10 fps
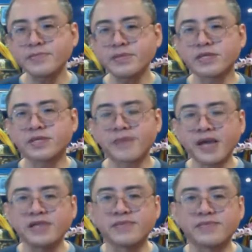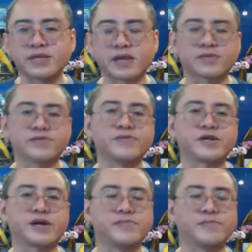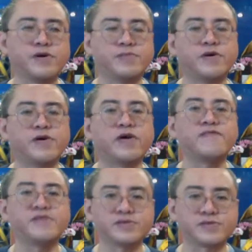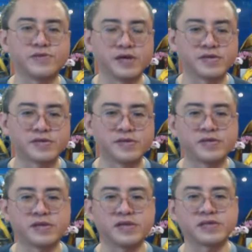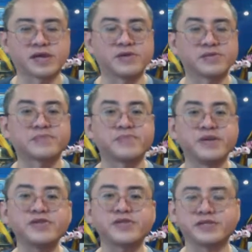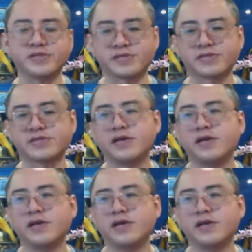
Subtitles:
The space starts to become more and more obvious to us. There's a kind of spaciousness.